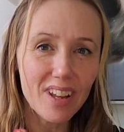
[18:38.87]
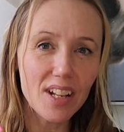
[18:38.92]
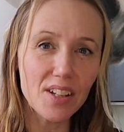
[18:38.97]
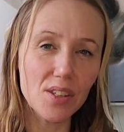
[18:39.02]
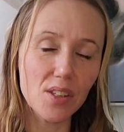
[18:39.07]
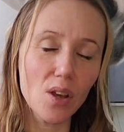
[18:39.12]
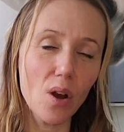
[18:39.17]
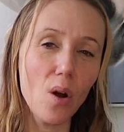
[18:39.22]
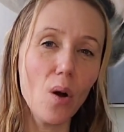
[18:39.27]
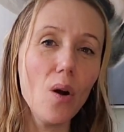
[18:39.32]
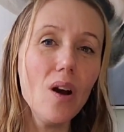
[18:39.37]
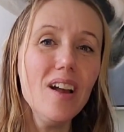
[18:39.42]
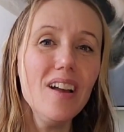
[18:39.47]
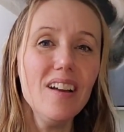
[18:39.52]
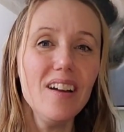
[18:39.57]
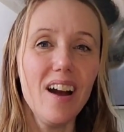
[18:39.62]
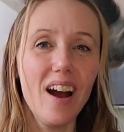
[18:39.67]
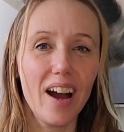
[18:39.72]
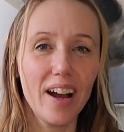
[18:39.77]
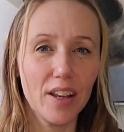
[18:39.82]
So
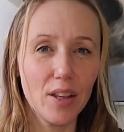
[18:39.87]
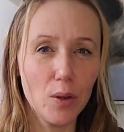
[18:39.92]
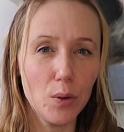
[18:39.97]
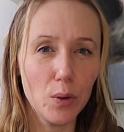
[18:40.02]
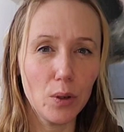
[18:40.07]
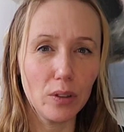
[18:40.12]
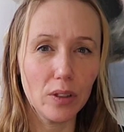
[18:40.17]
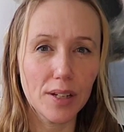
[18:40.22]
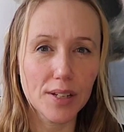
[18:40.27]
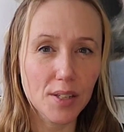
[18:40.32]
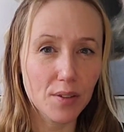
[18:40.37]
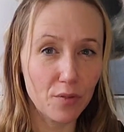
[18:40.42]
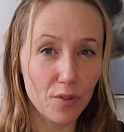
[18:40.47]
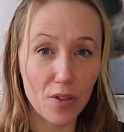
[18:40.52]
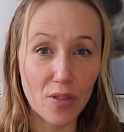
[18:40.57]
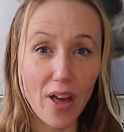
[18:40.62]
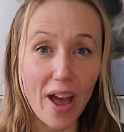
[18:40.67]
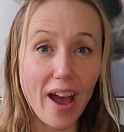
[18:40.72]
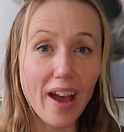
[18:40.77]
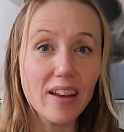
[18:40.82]
I utilize it for
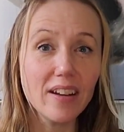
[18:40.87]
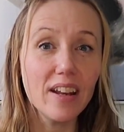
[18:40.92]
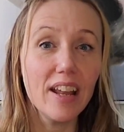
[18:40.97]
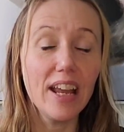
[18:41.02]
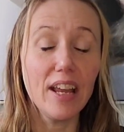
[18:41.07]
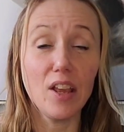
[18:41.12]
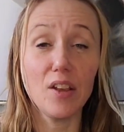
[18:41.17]
that.